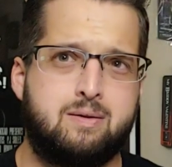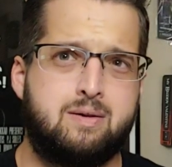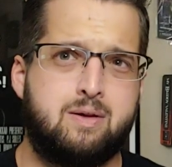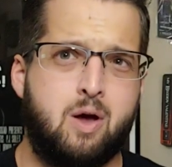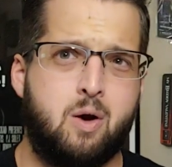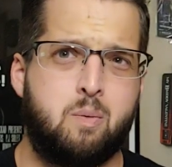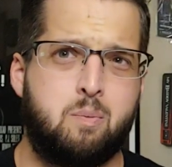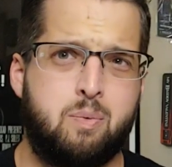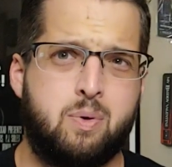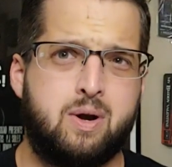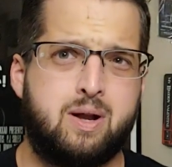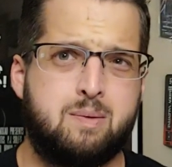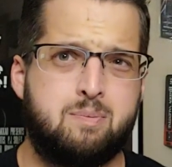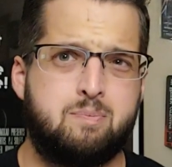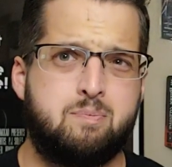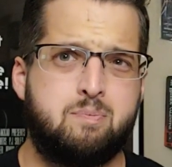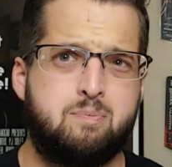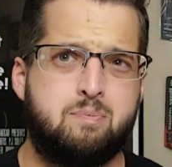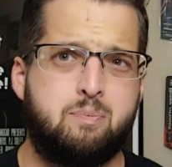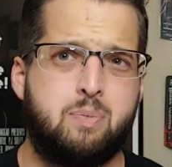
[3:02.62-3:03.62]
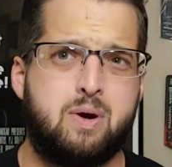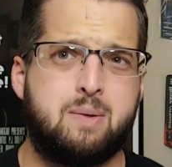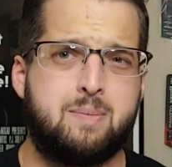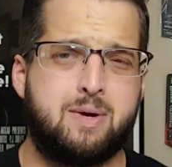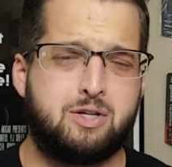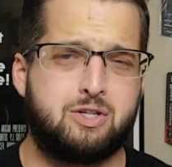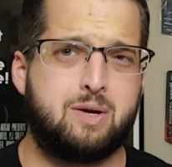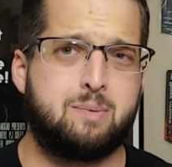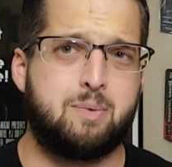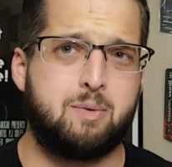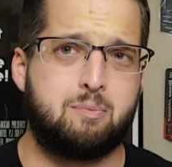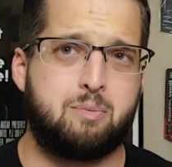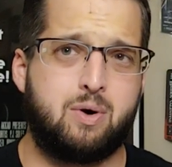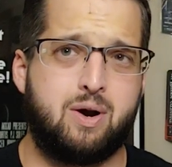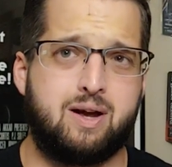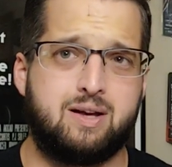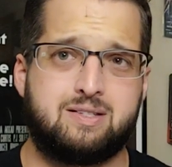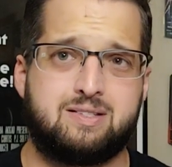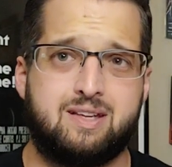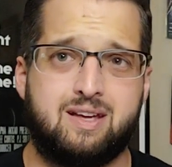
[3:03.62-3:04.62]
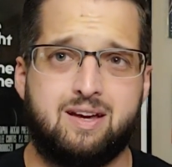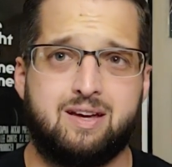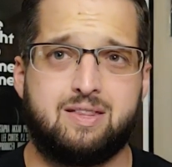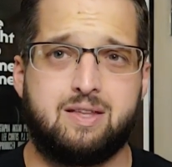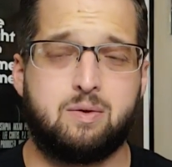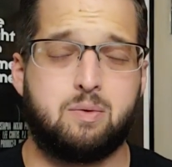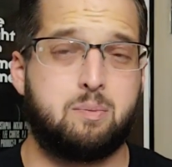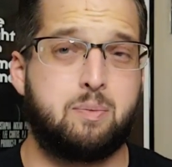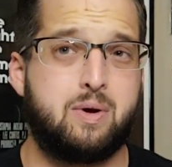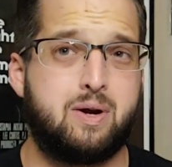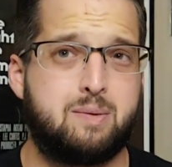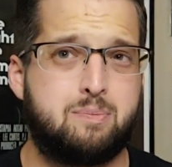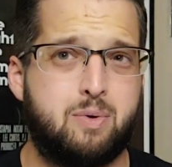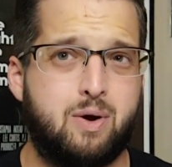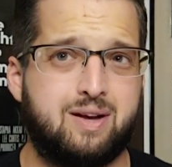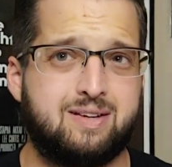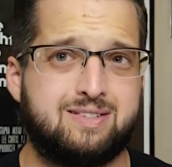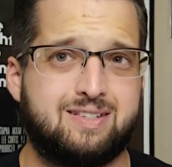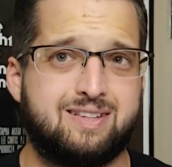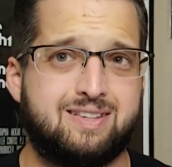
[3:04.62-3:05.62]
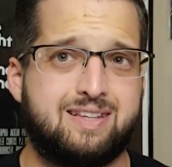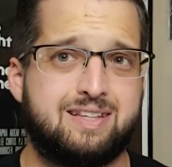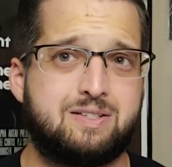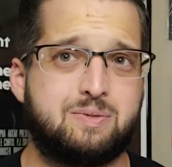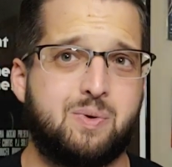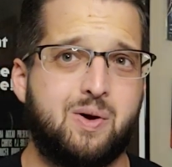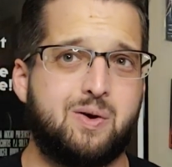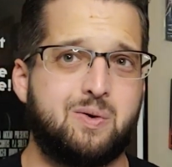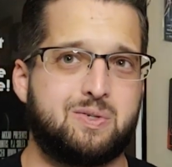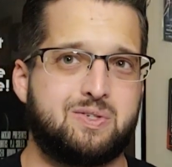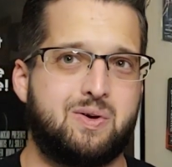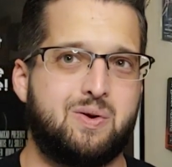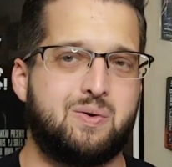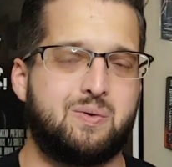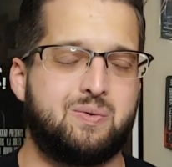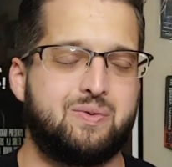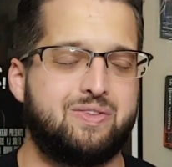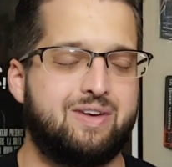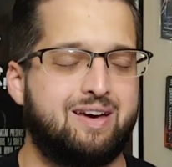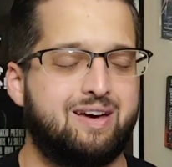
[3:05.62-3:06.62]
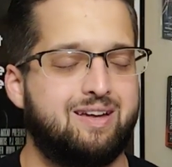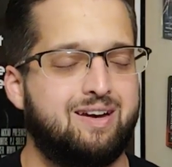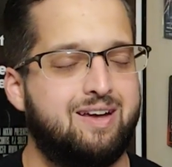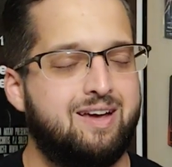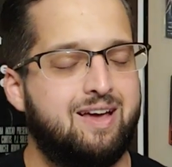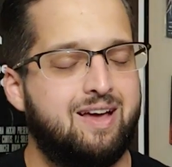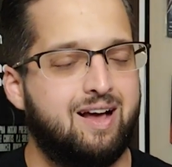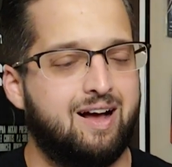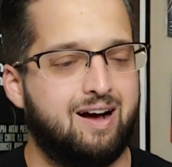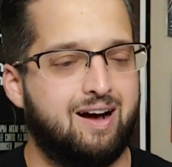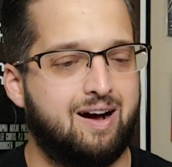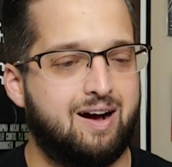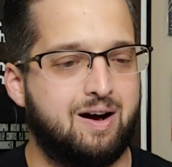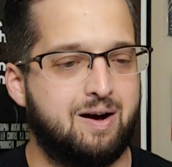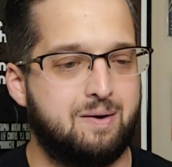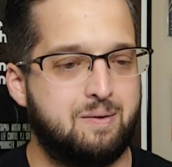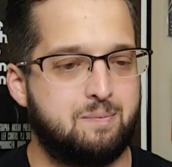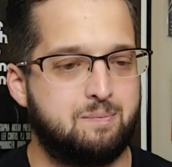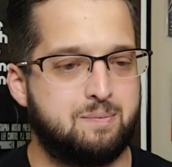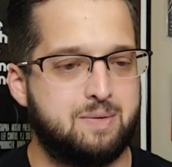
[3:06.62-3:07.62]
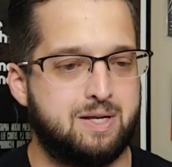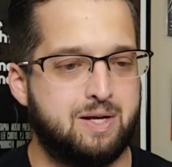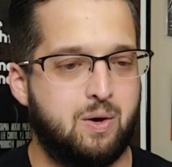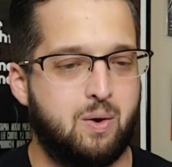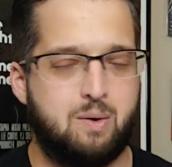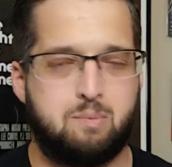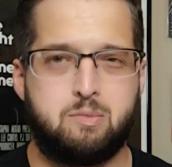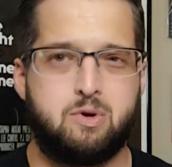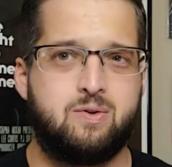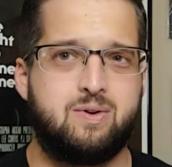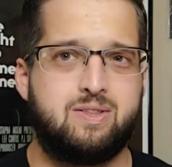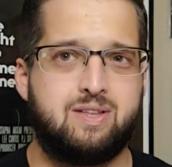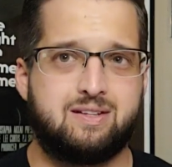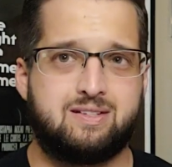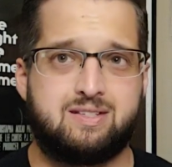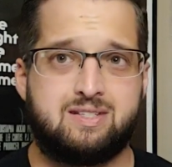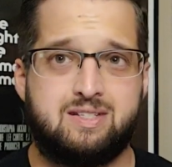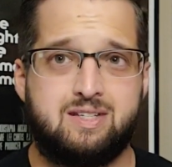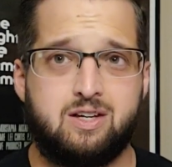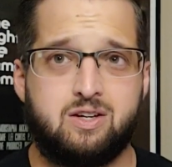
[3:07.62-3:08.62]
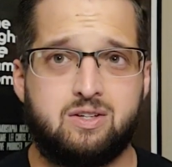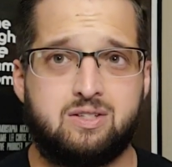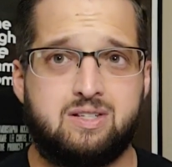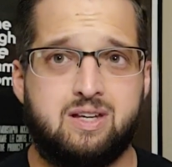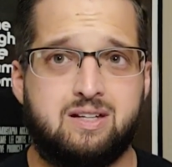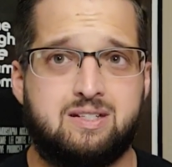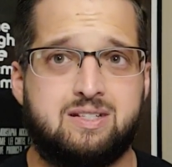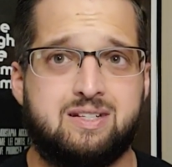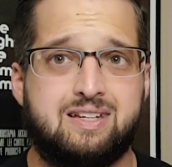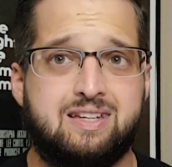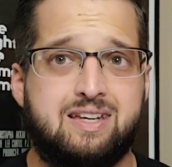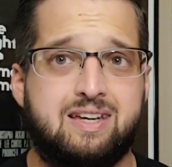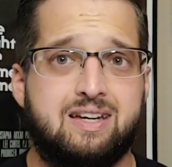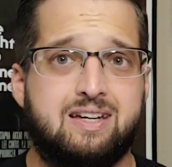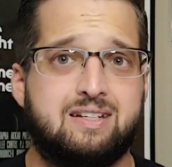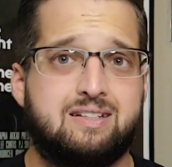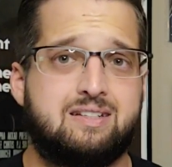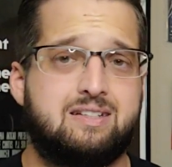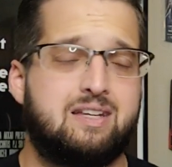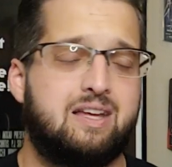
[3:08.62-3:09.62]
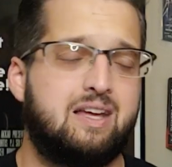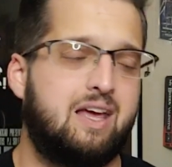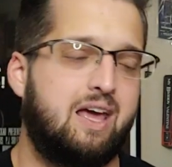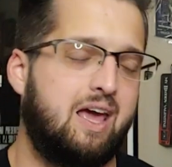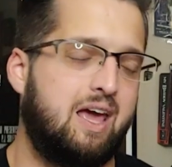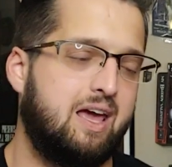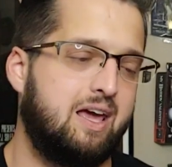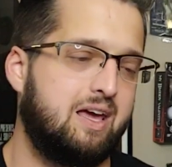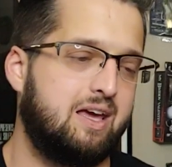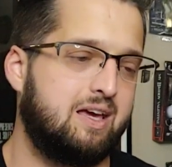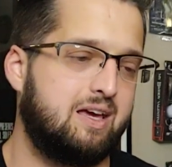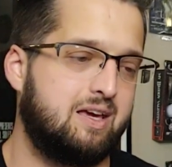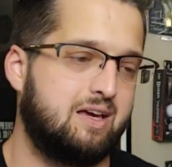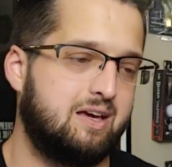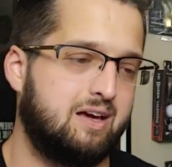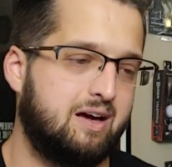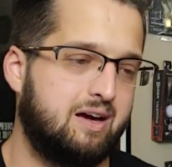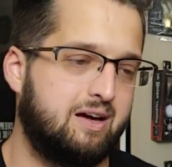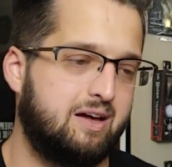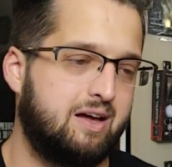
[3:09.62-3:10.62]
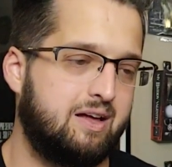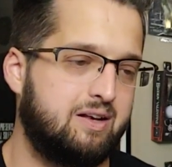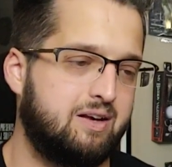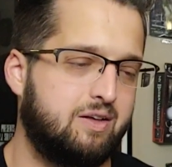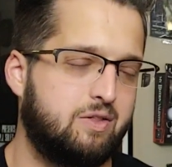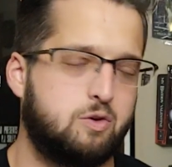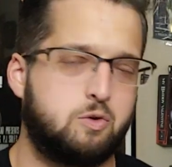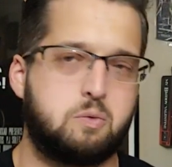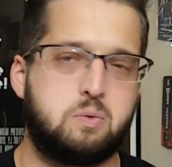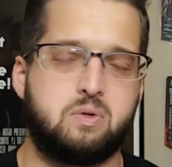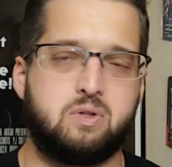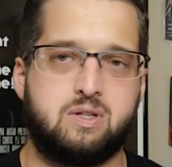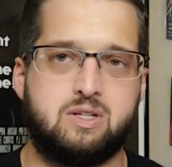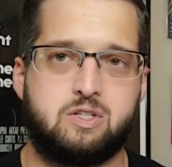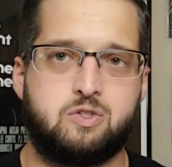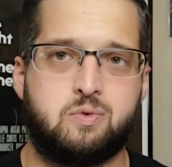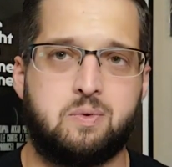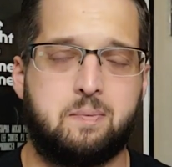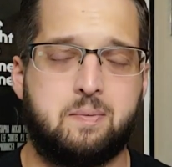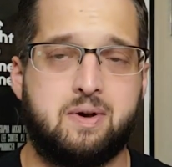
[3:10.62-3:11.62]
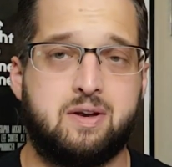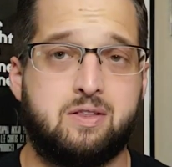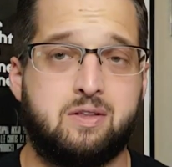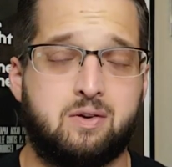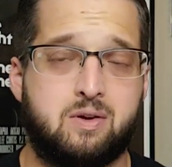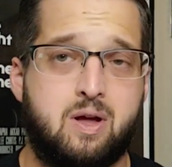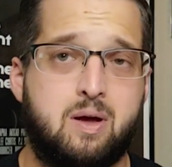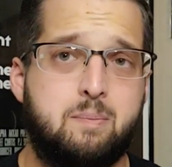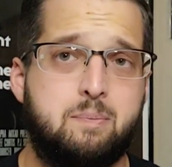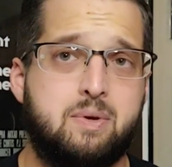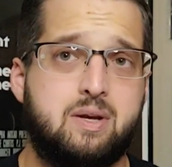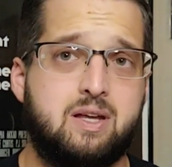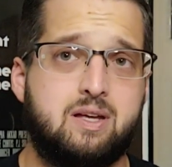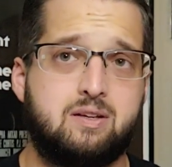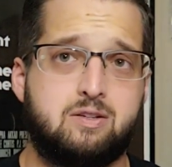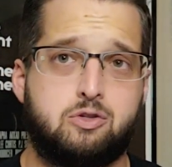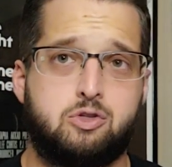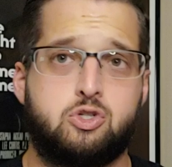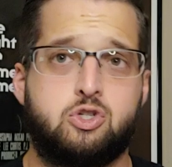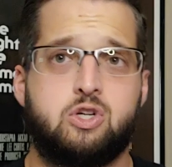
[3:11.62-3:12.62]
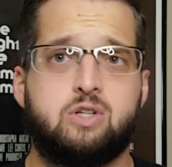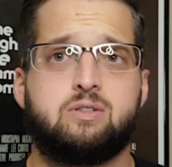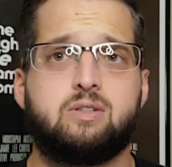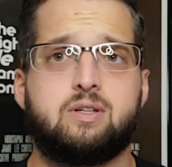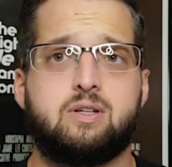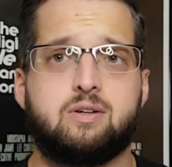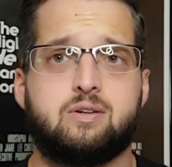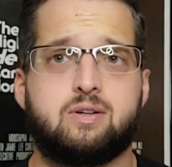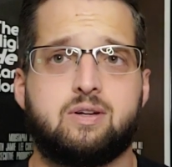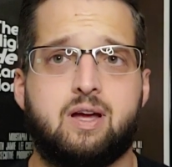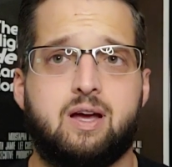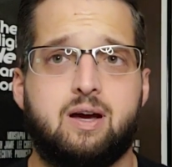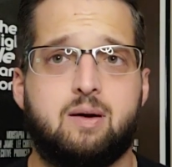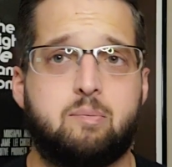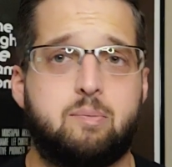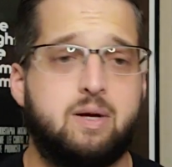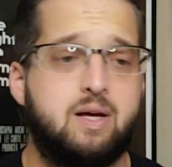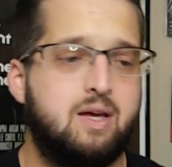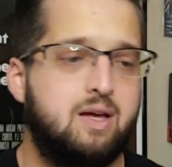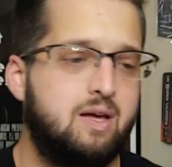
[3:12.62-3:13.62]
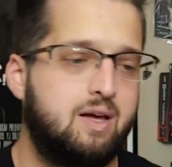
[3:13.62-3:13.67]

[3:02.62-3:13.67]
go pretty much up in price. They were pretty pricey. That's where I was going with that. You know, a movie that still is yet to get a another release from another company is Cheerleader Camp,